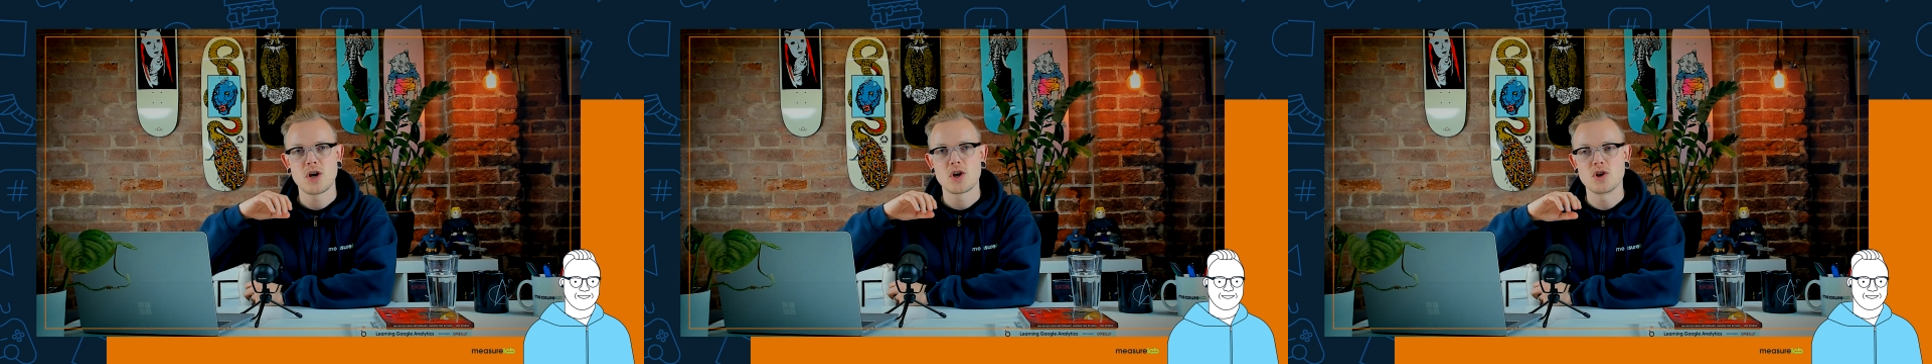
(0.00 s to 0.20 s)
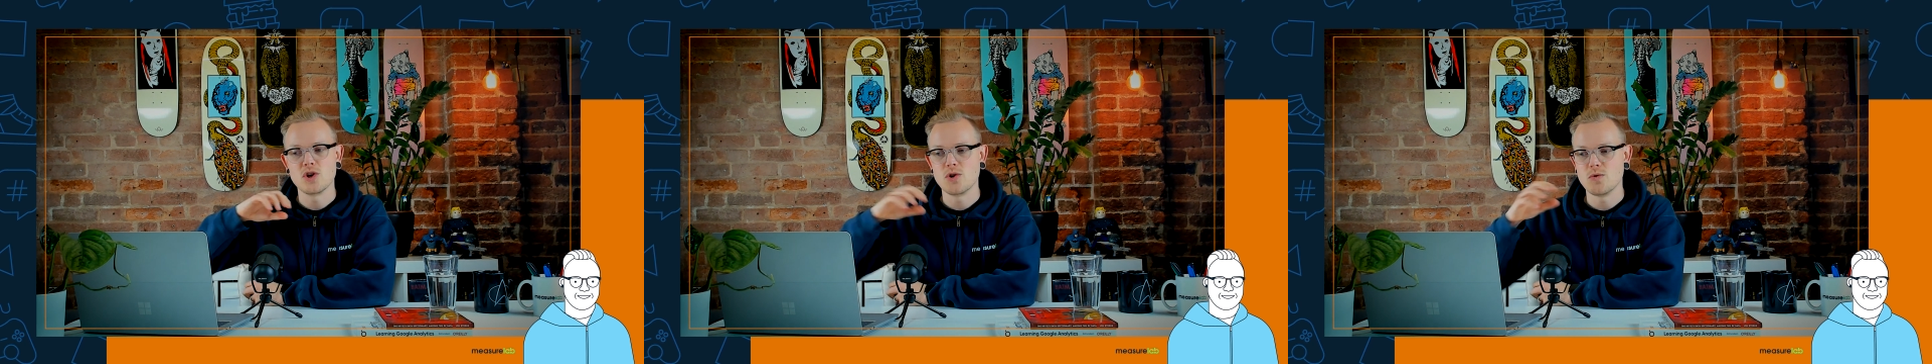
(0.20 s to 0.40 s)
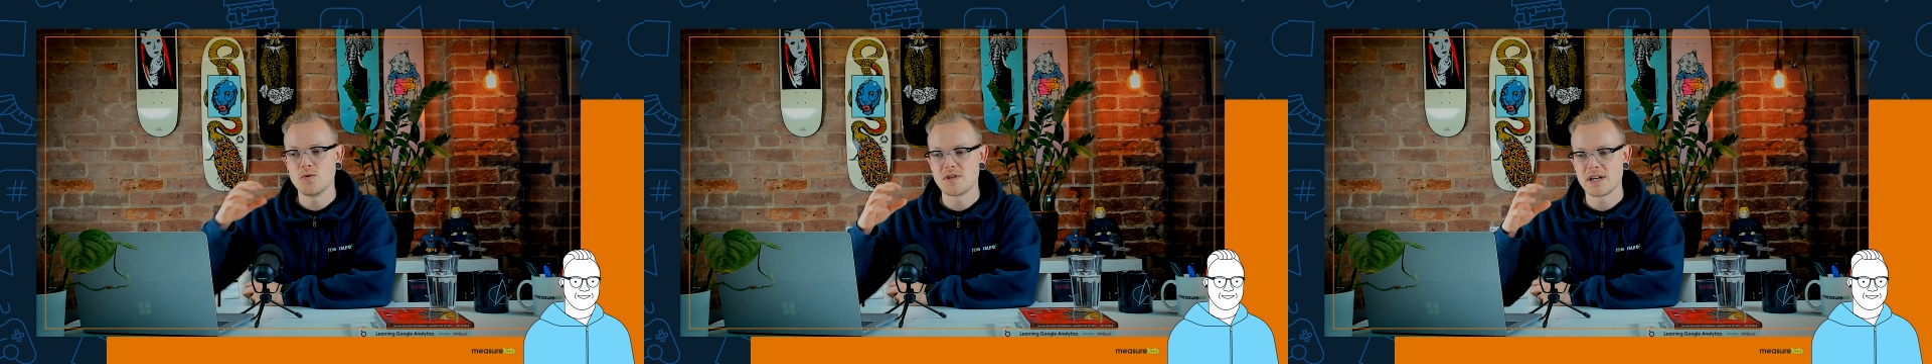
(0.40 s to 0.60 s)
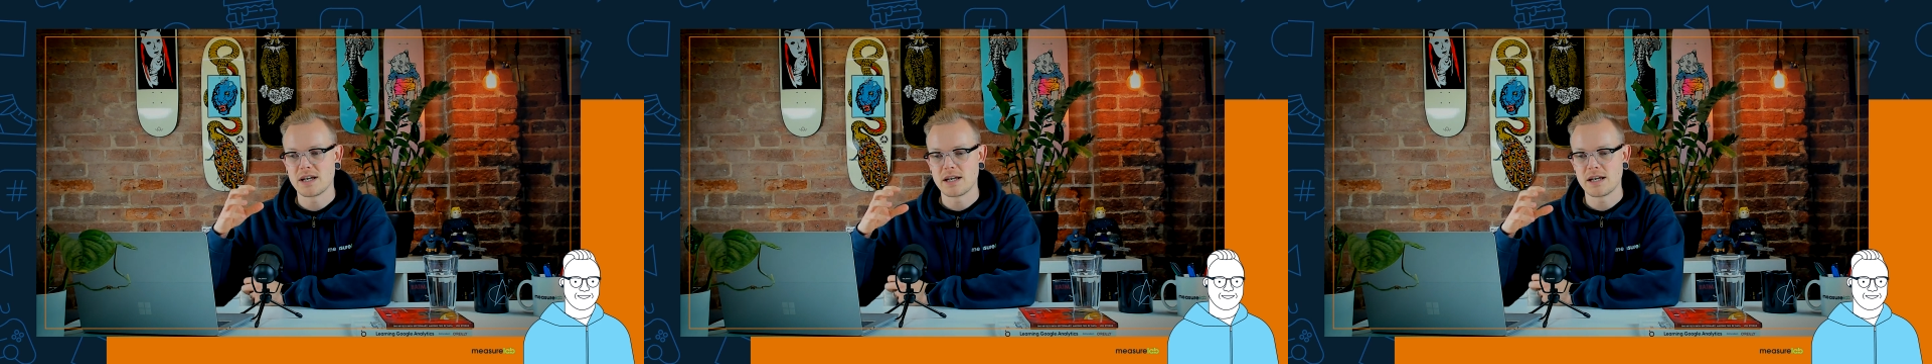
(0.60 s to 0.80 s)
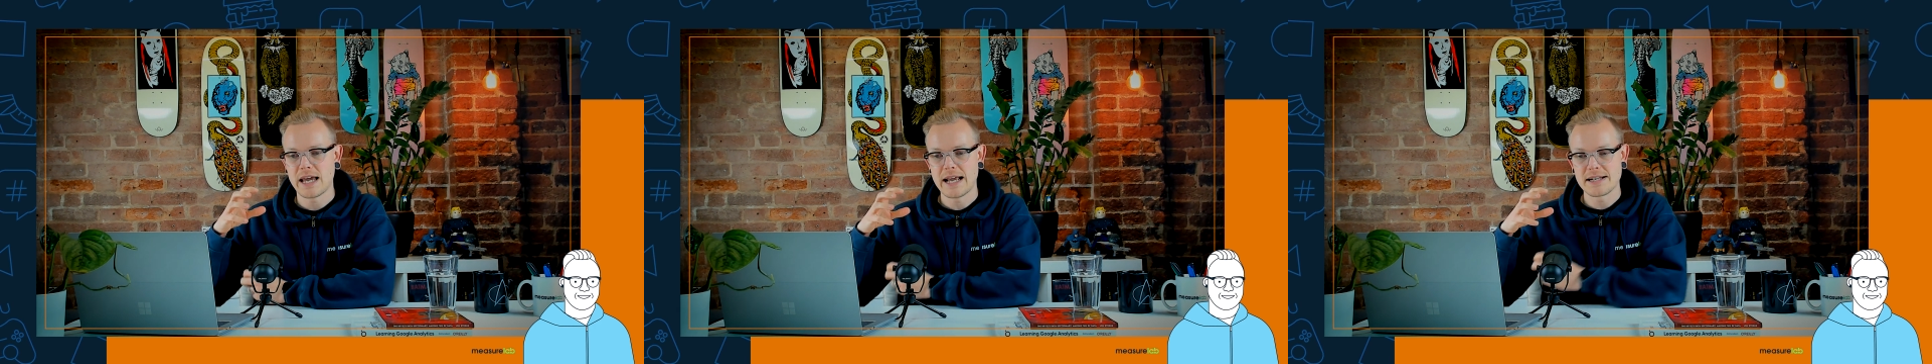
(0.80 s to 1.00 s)

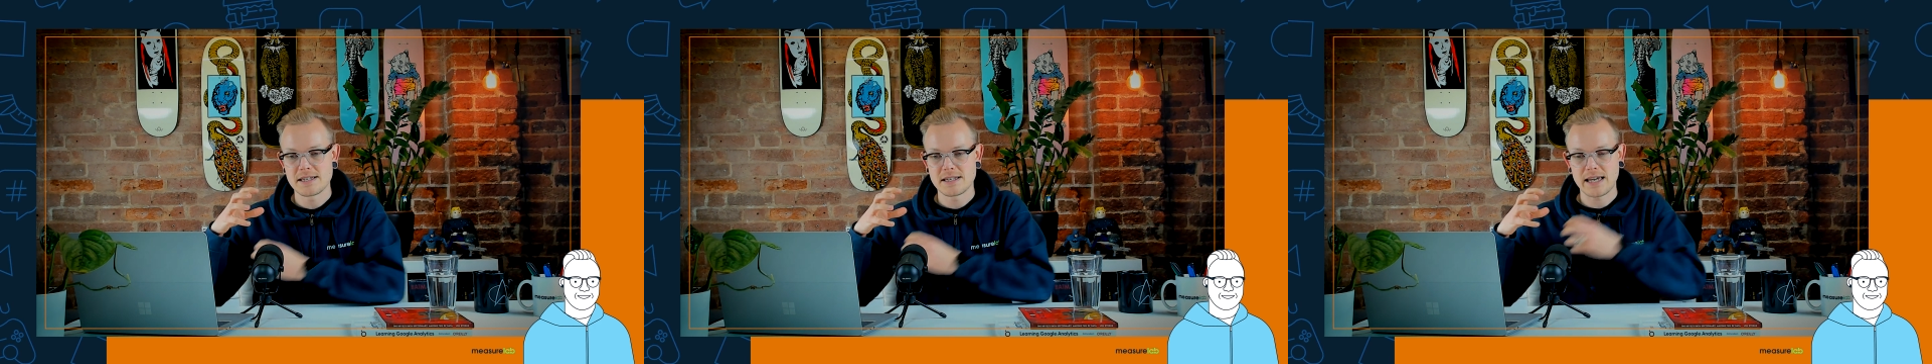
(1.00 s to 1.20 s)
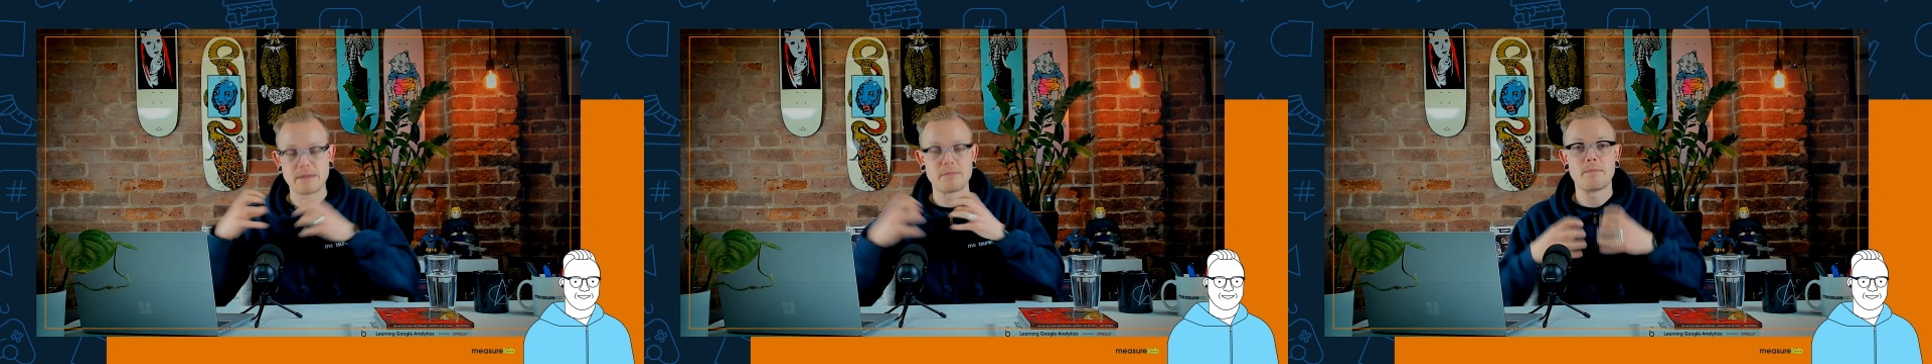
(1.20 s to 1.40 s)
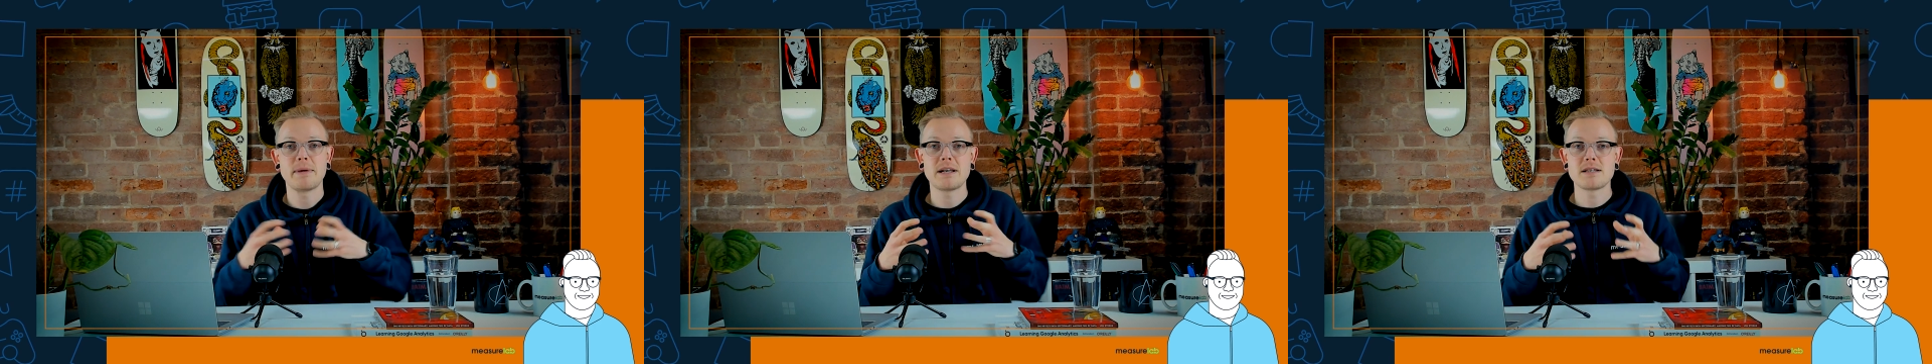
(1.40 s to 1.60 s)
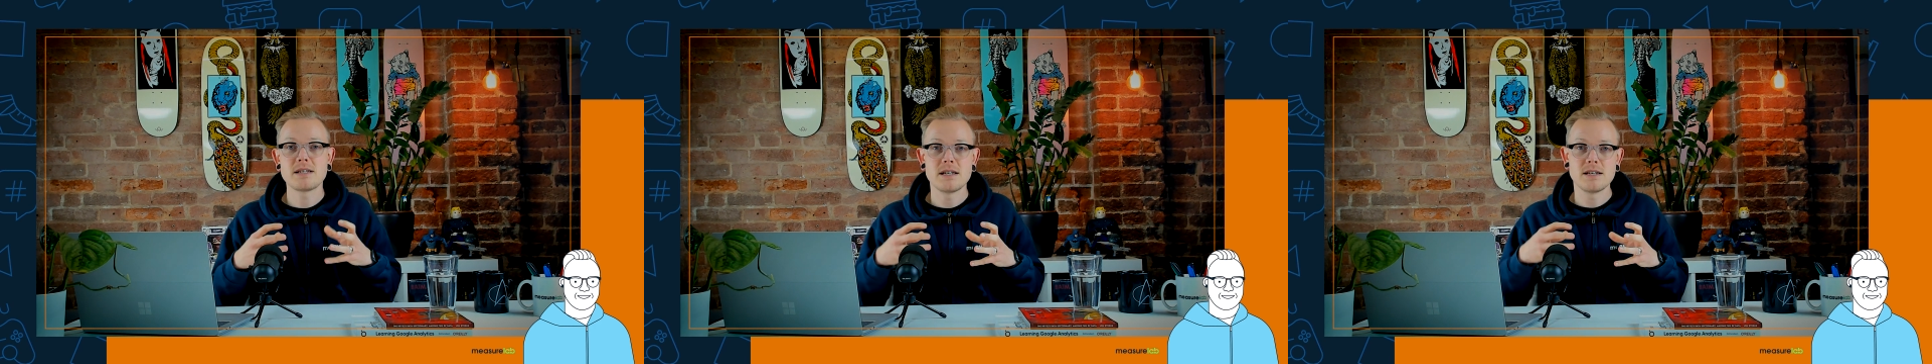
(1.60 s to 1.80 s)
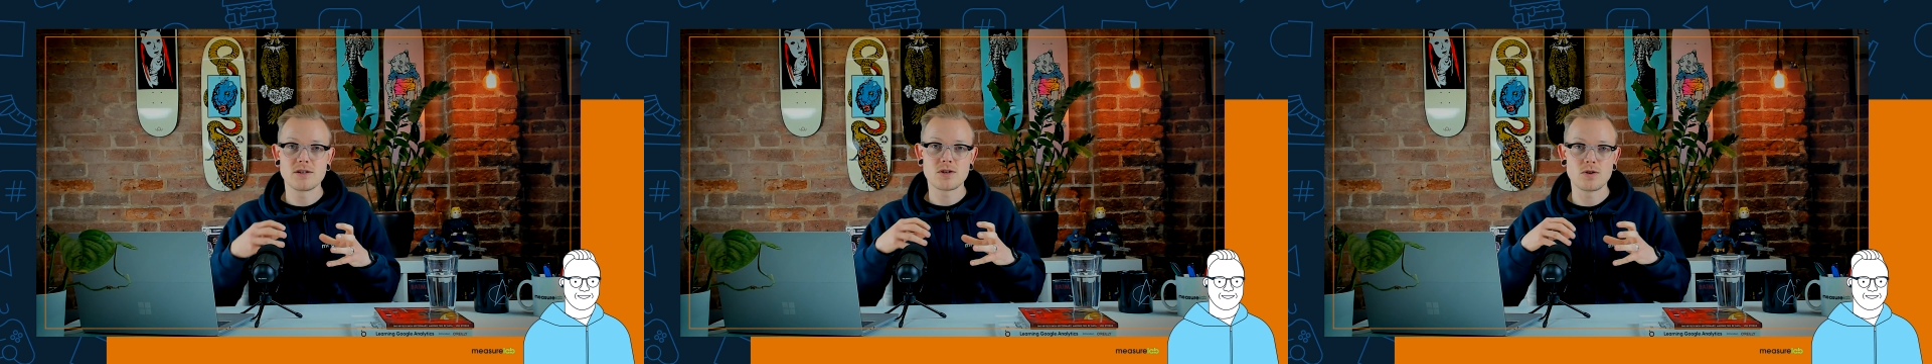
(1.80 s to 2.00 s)
using its
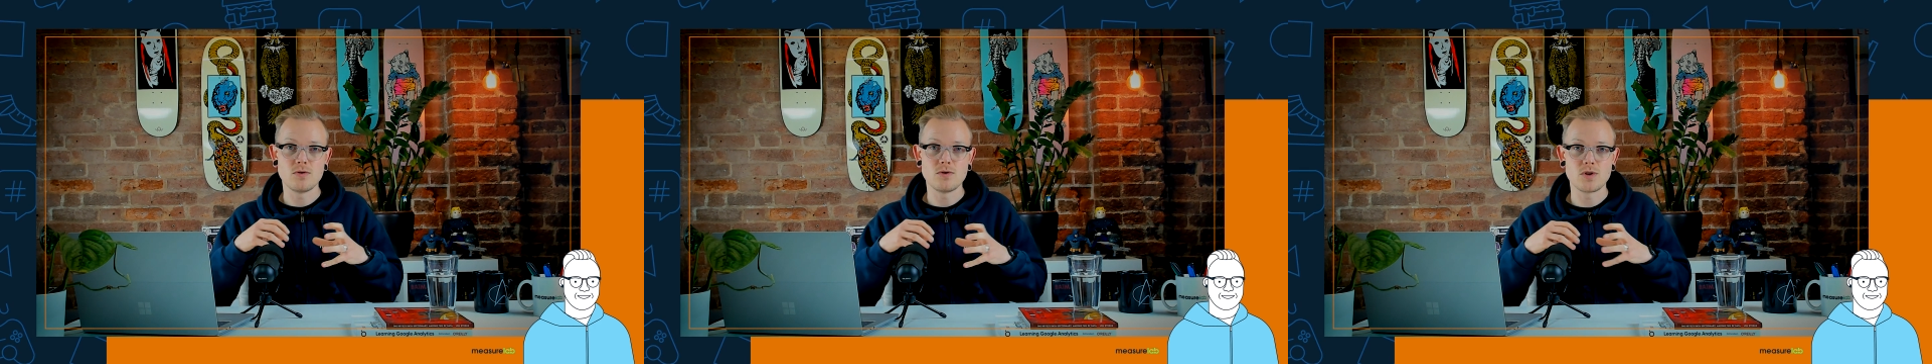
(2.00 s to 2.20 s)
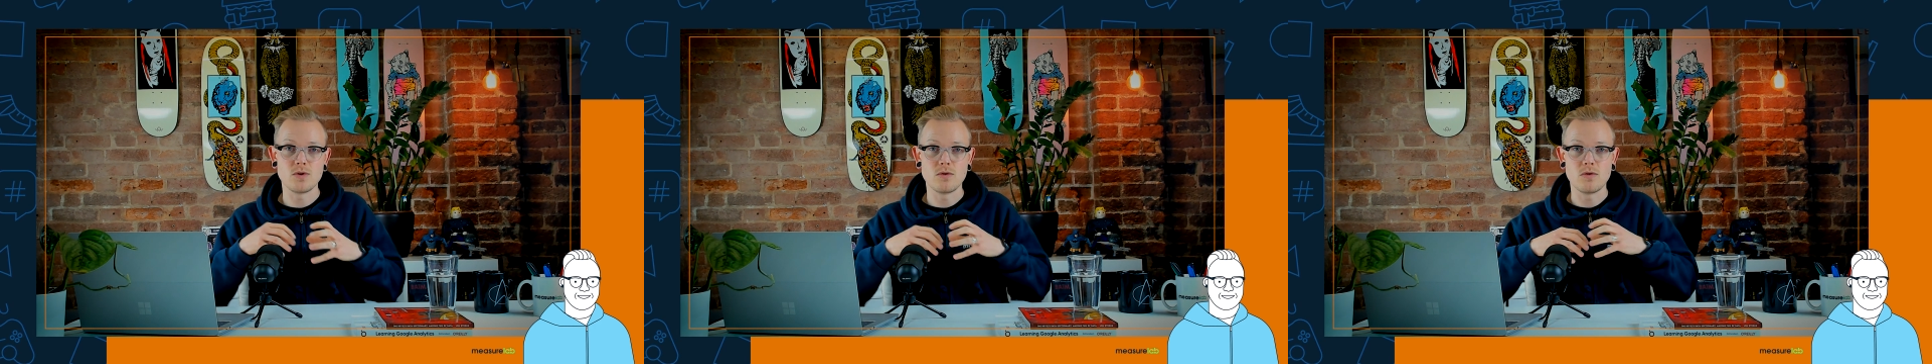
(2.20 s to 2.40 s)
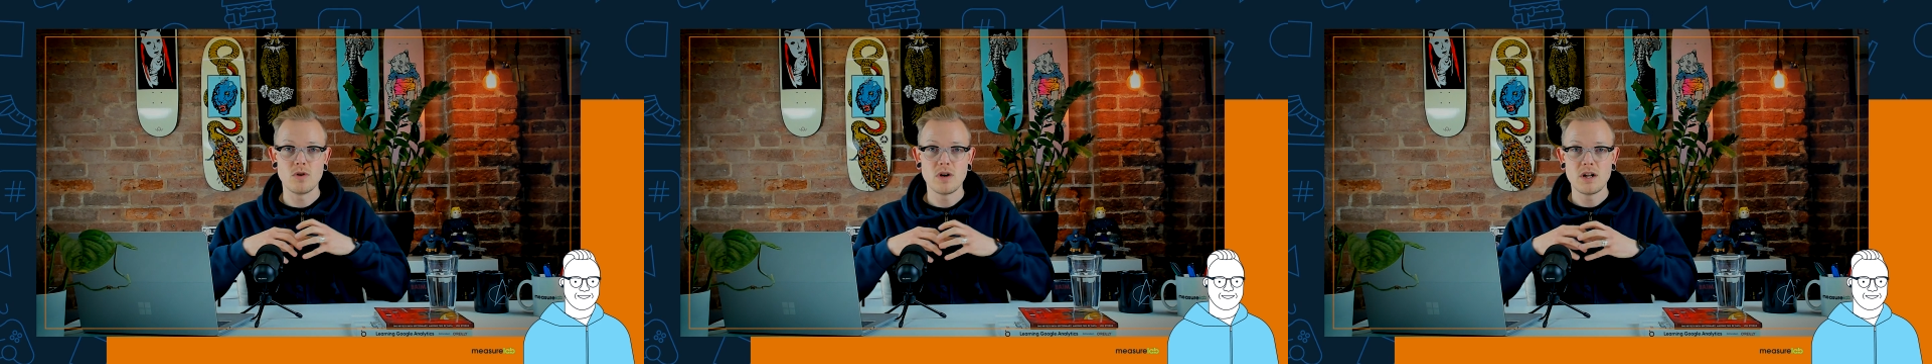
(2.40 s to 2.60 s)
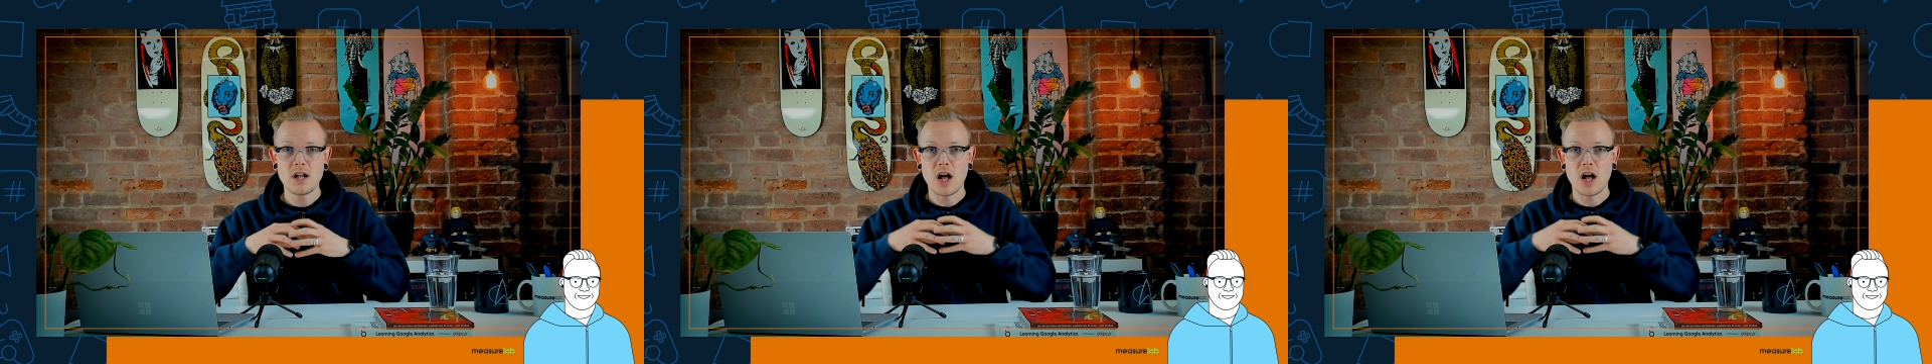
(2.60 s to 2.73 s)
capabilities to do